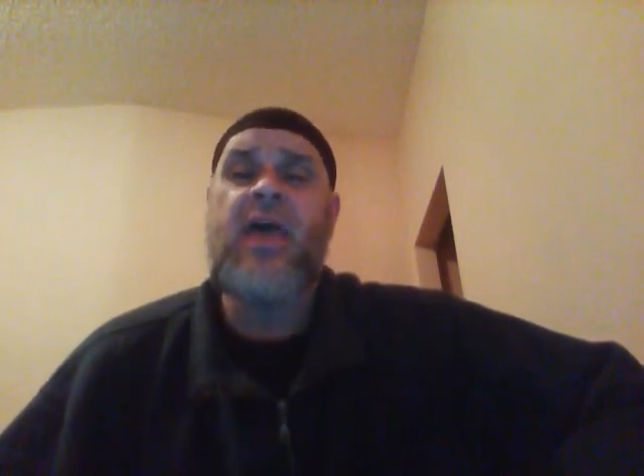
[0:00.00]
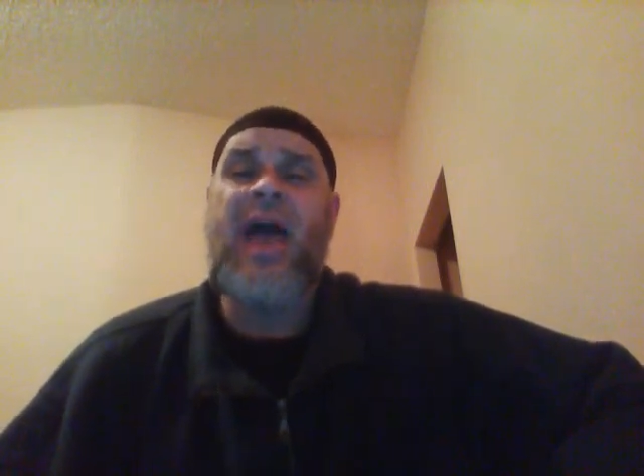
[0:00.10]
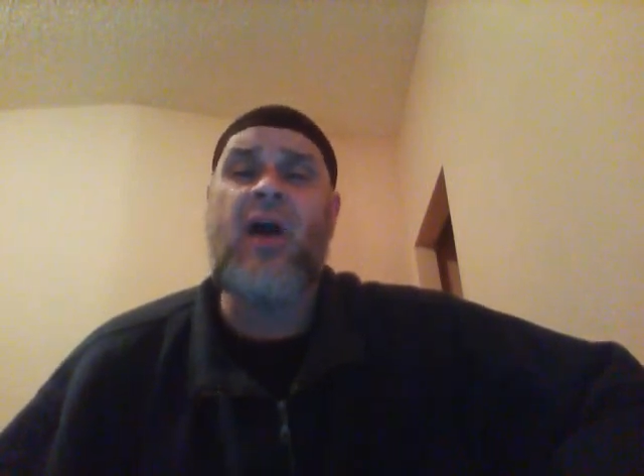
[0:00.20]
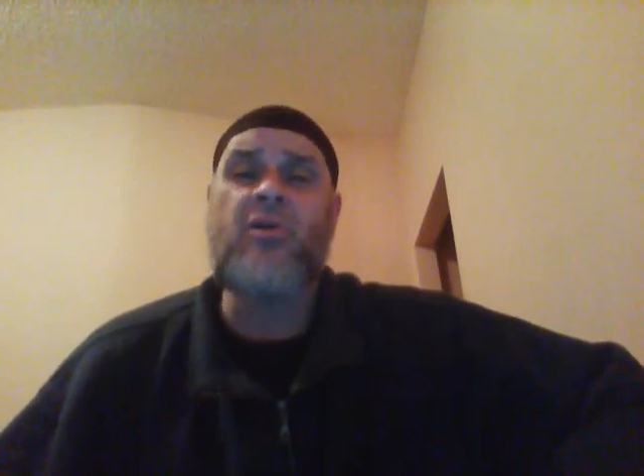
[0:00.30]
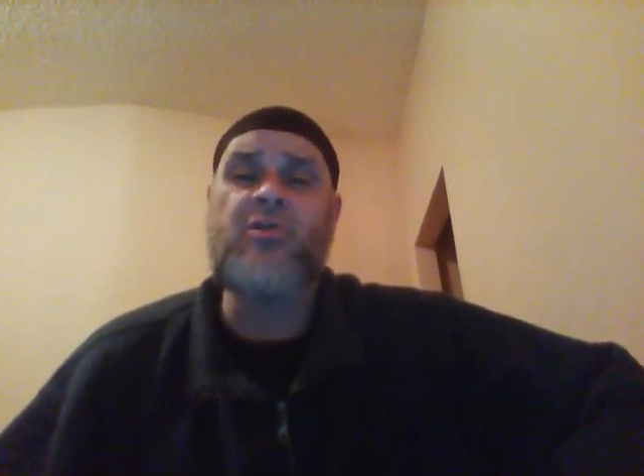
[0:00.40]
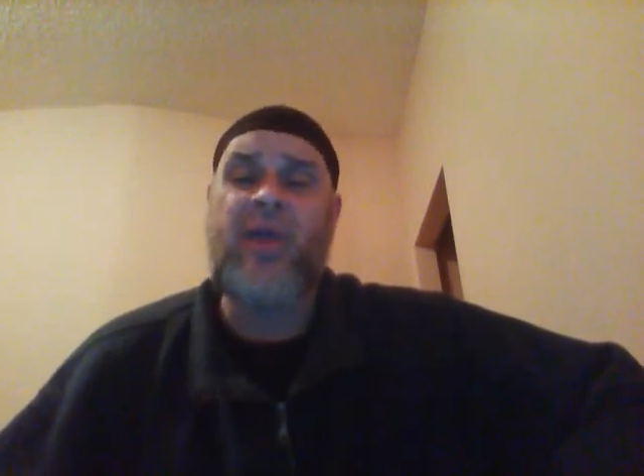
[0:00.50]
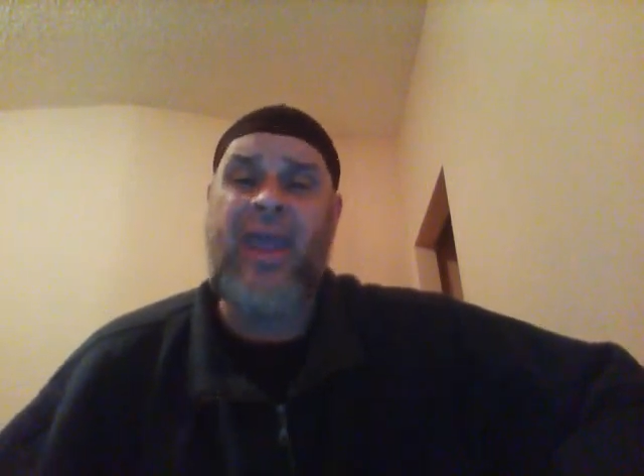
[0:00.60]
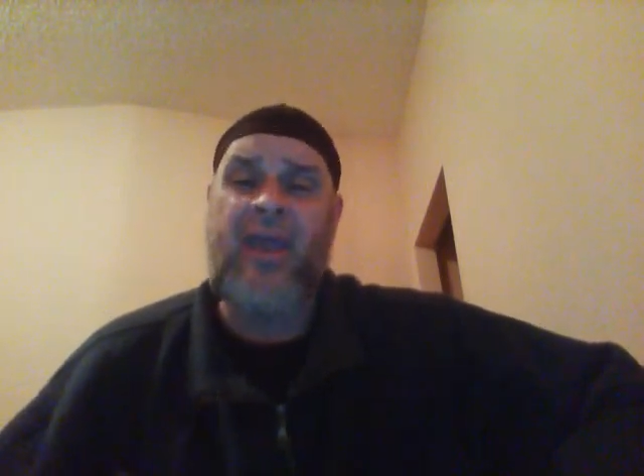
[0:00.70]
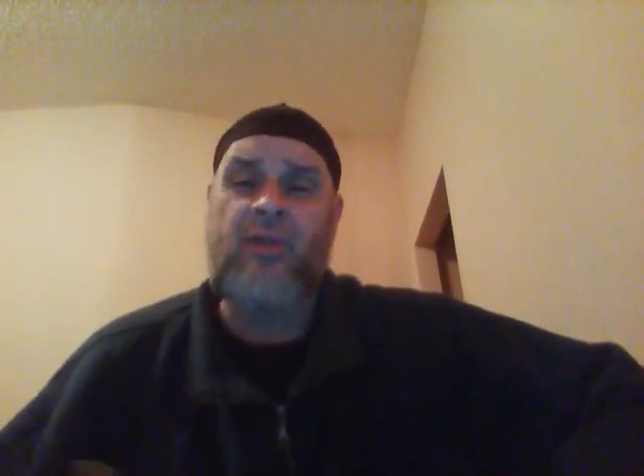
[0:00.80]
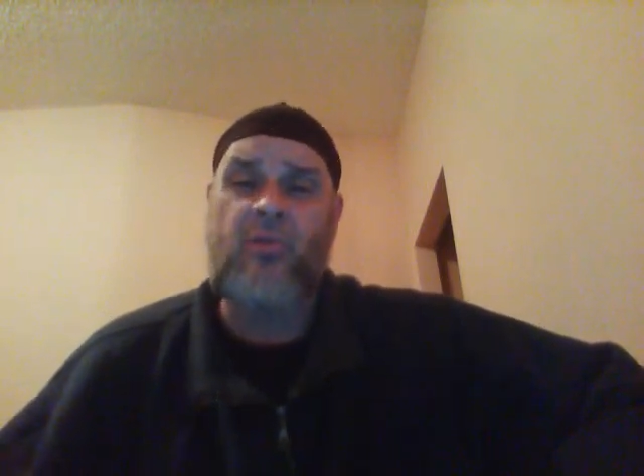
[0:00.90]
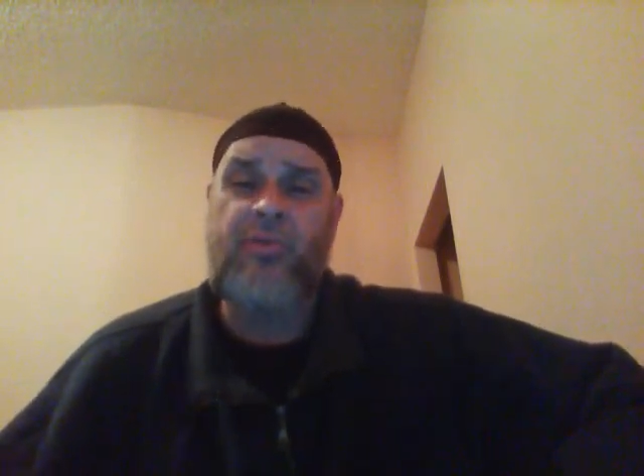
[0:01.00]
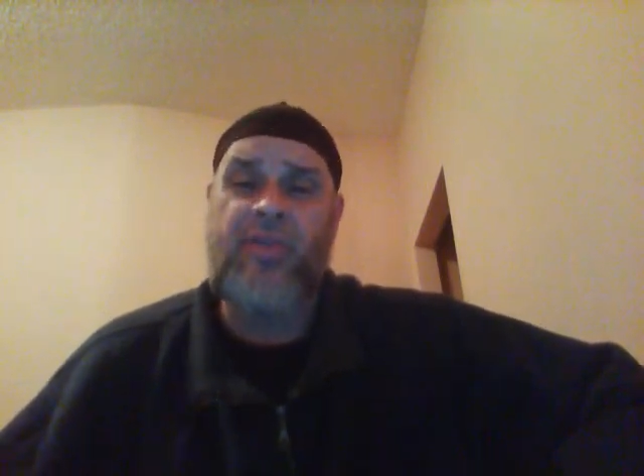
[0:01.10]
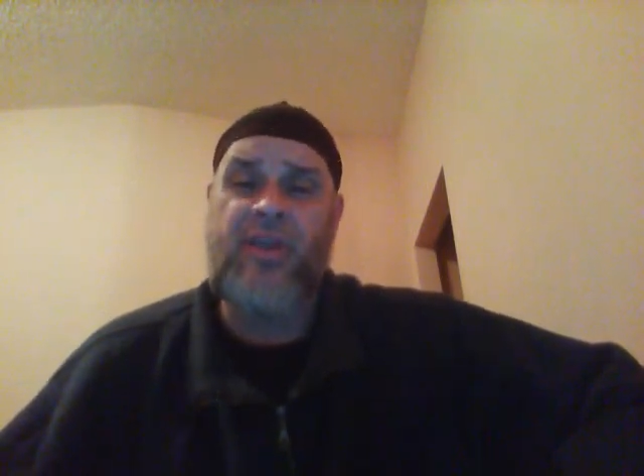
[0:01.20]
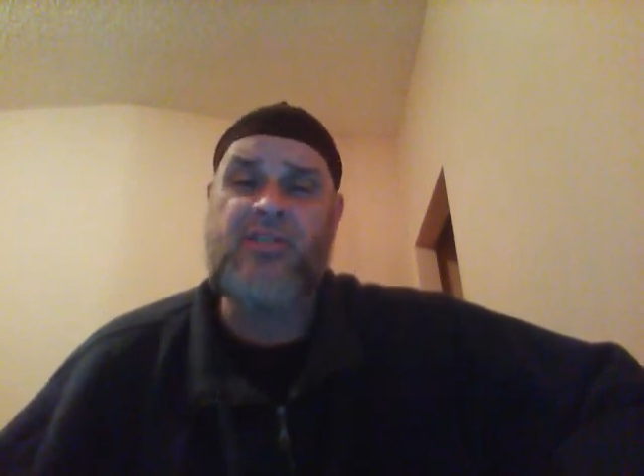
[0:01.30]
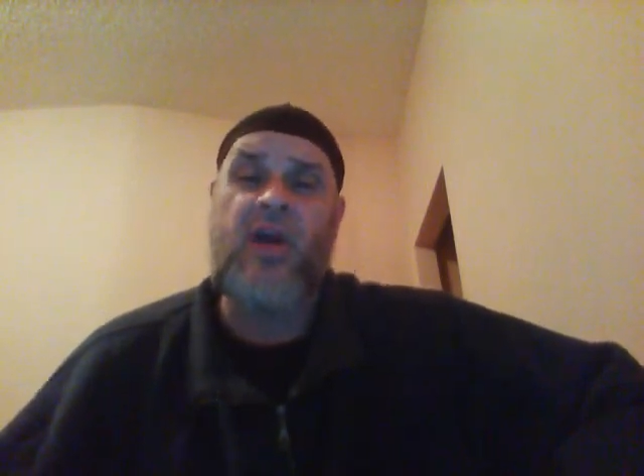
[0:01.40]
how to handle
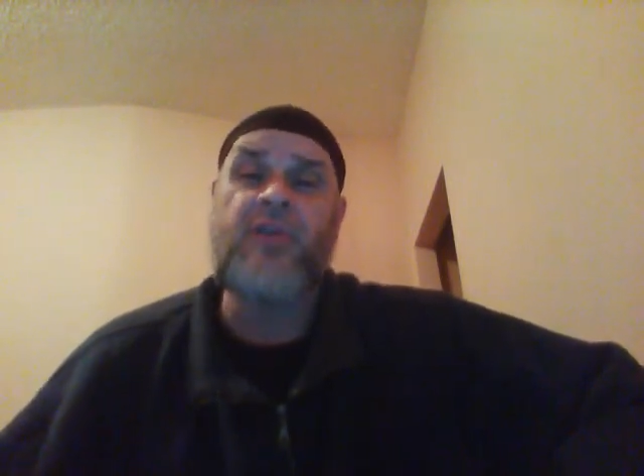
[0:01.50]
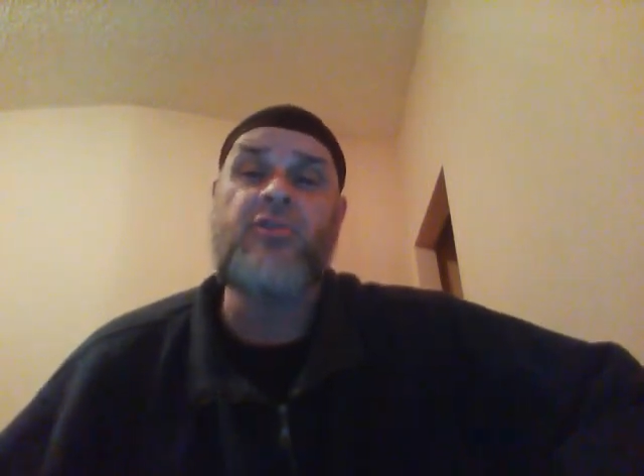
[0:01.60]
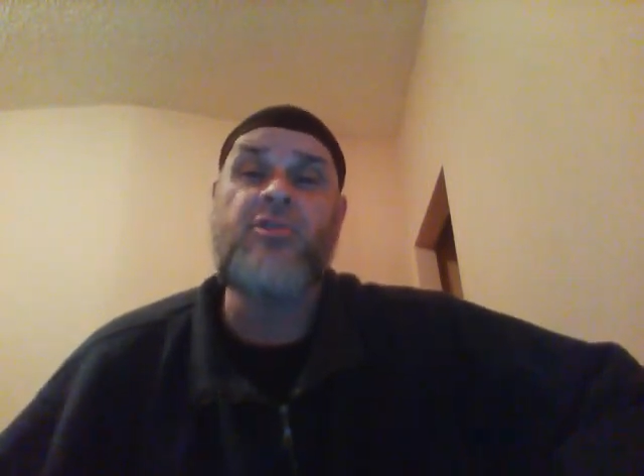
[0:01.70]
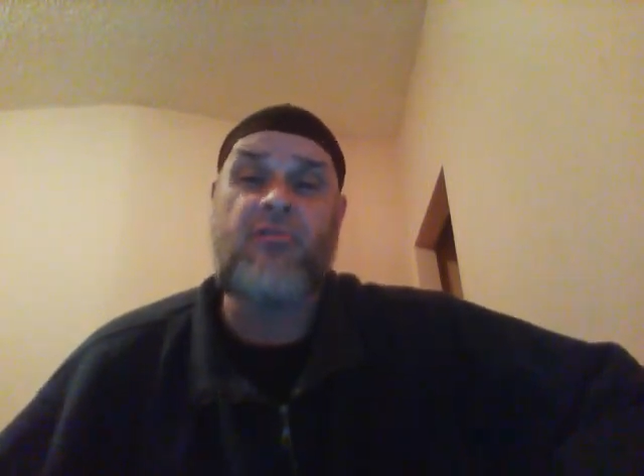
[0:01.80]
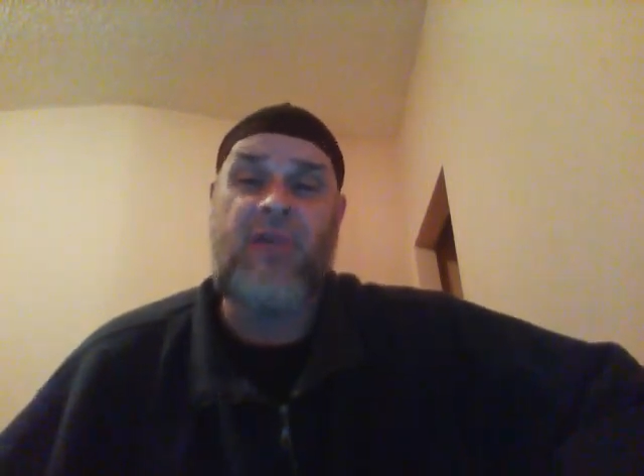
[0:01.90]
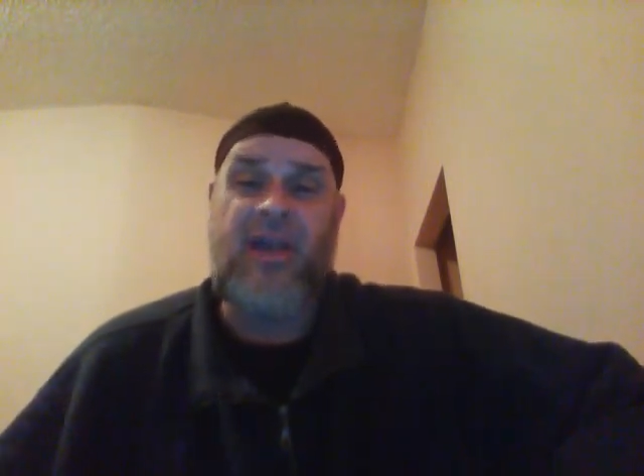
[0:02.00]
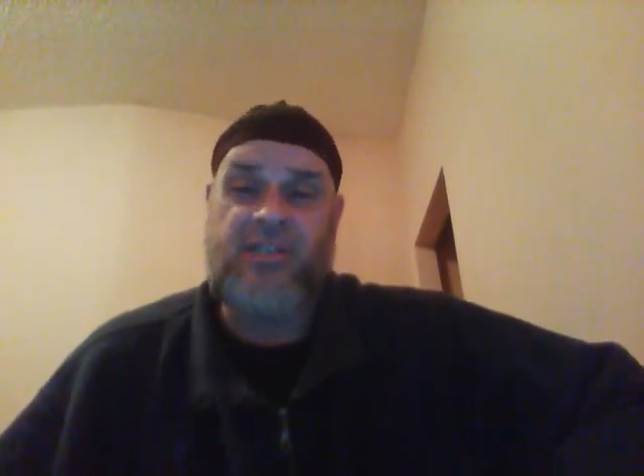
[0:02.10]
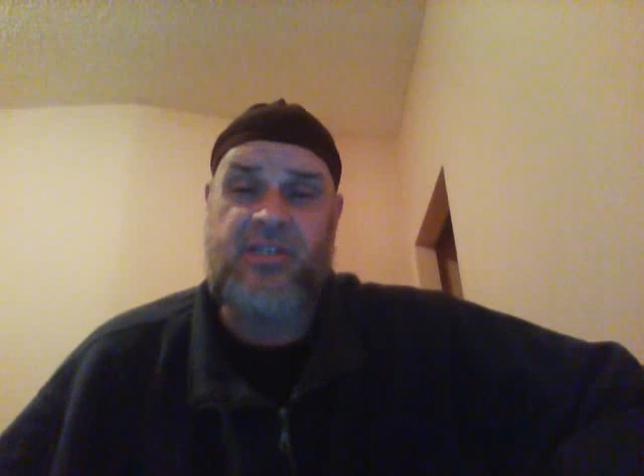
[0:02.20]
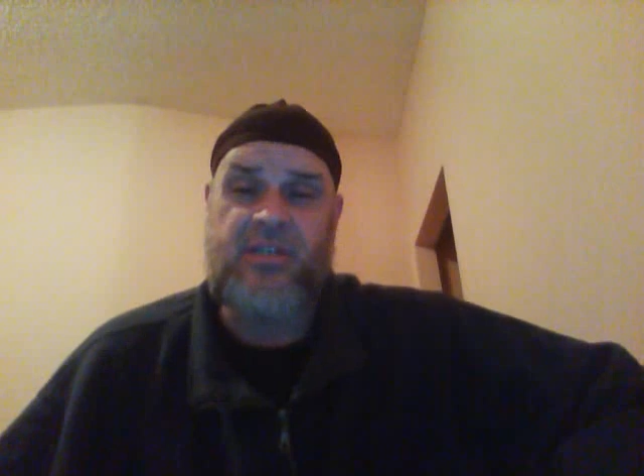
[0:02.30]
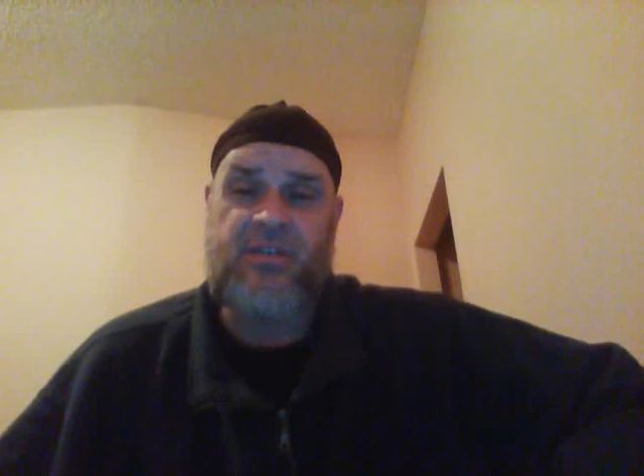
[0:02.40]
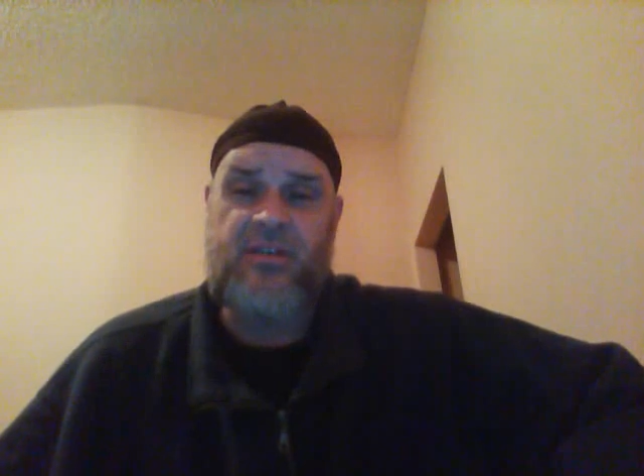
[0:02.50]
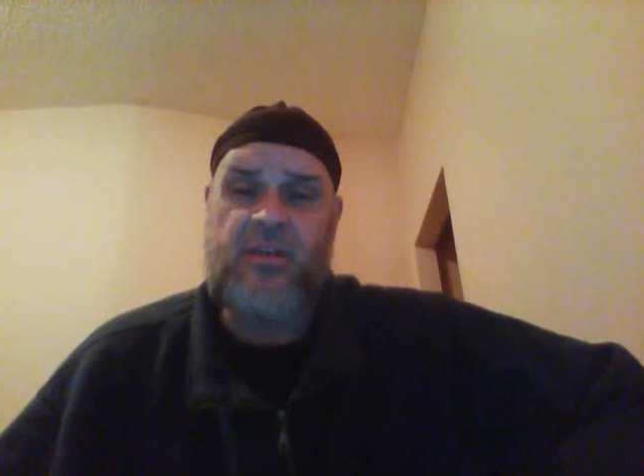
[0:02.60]
things under duress.